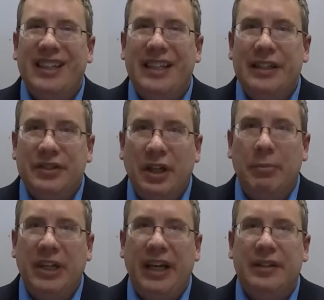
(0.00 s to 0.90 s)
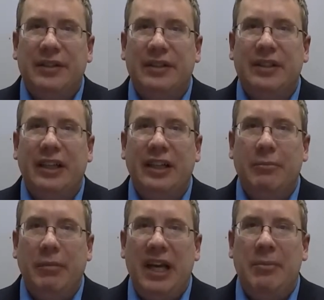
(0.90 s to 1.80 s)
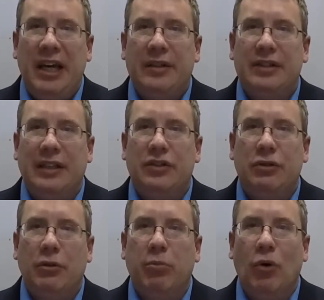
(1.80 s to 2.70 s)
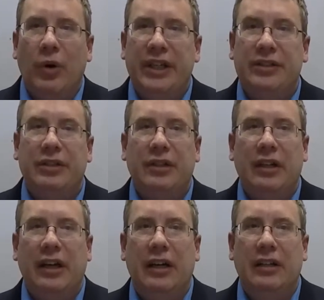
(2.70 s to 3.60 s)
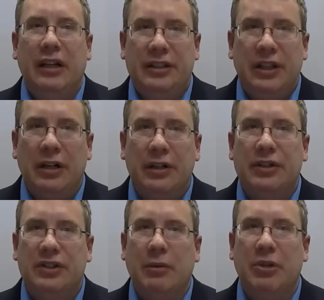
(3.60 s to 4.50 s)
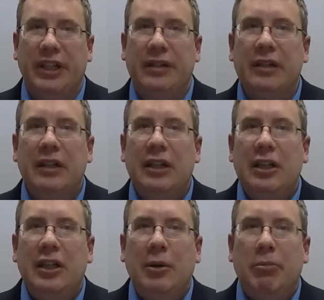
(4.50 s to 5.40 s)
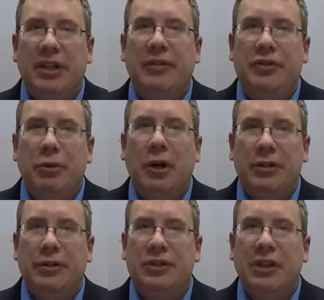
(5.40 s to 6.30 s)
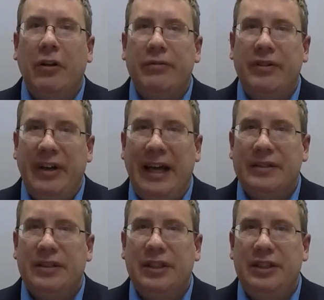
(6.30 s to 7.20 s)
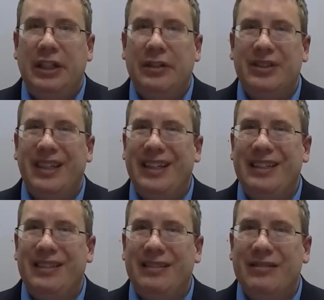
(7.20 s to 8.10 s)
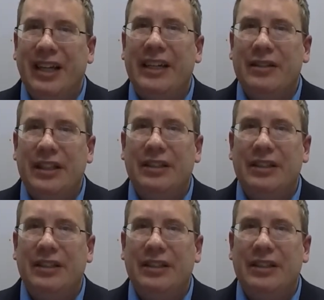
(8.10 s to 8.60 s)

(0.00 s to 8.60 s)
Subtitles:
In some cases, it may make sense to appoint a younger sibling, but if you are yourself advanced in years, it likely